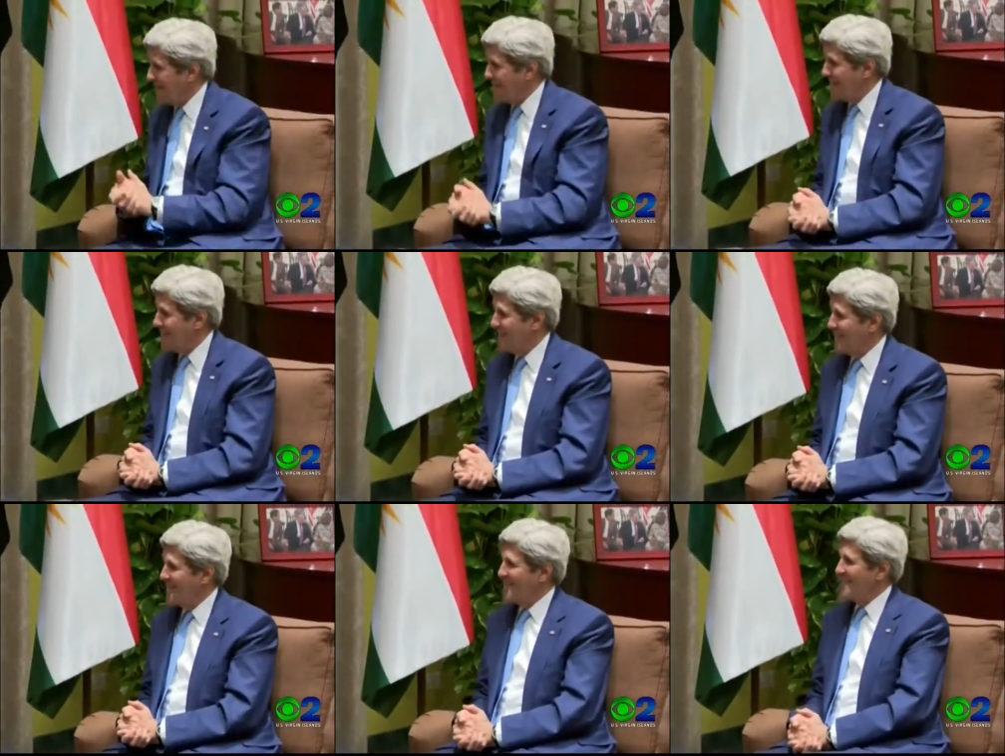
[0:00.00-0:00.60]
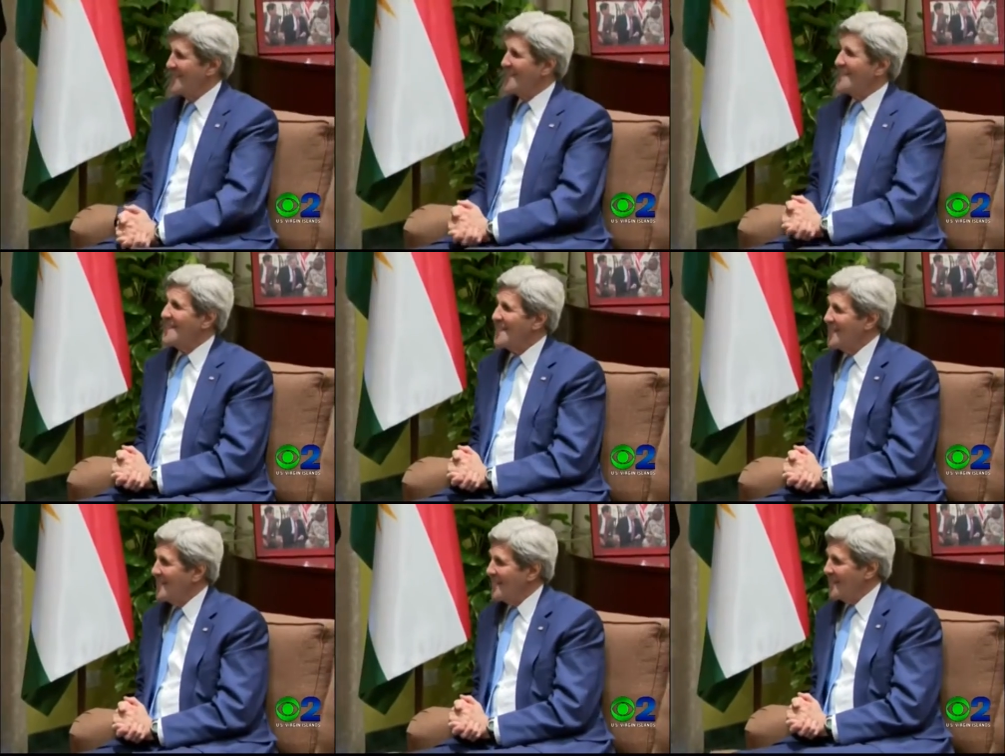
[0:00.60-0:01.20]
of State John Kerry's
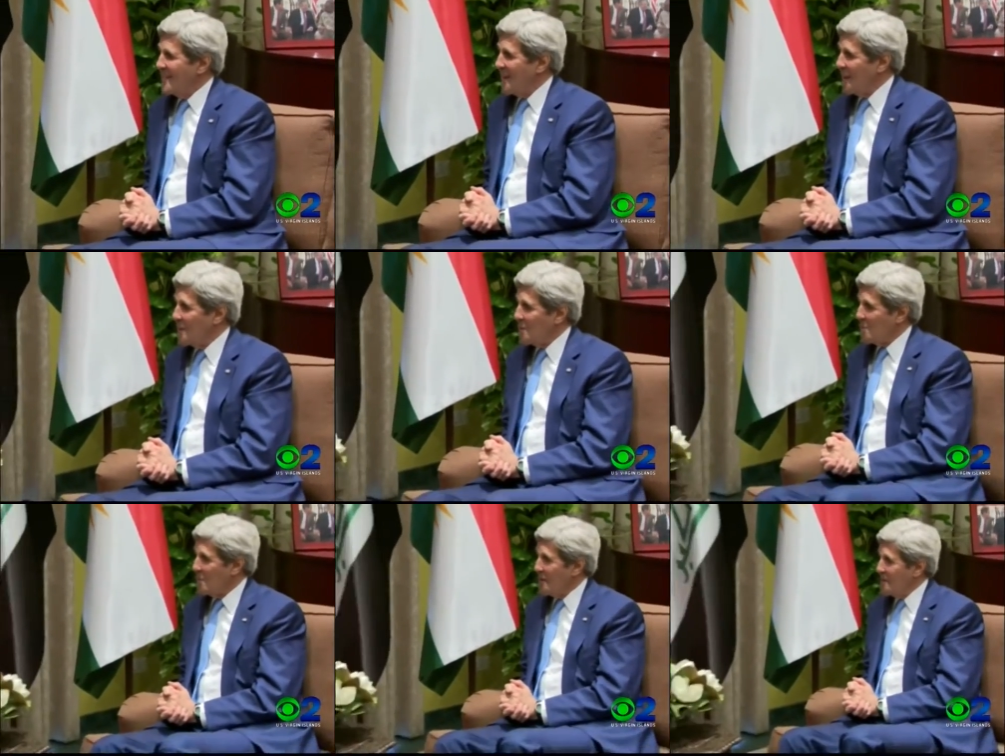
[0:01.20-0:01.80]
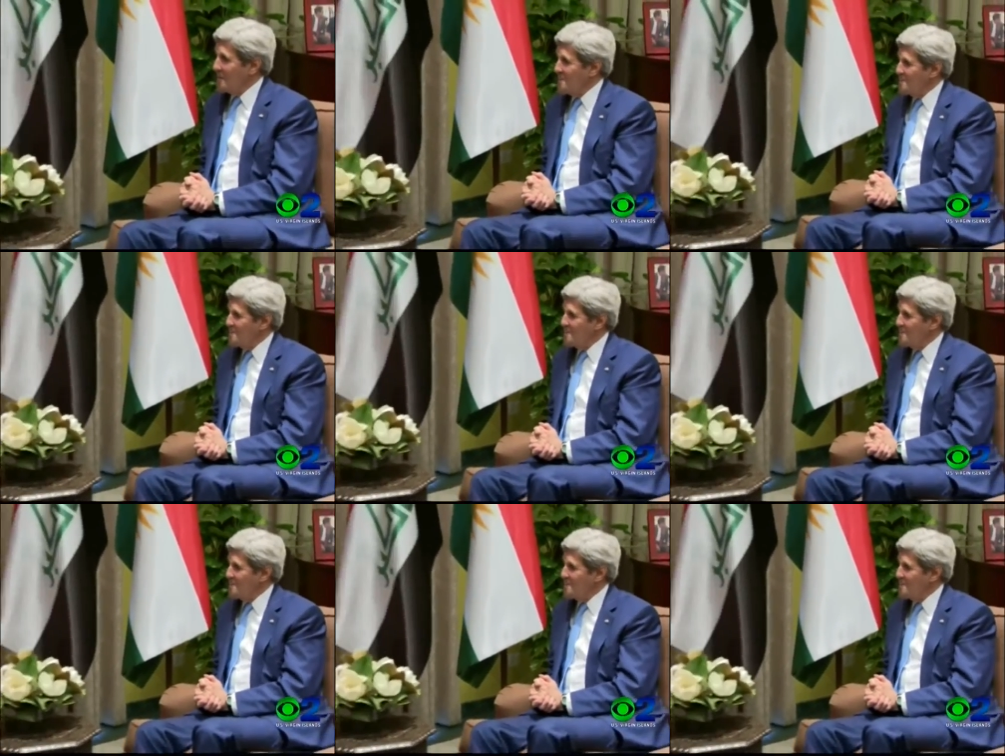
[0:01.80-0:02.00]
surprise trip to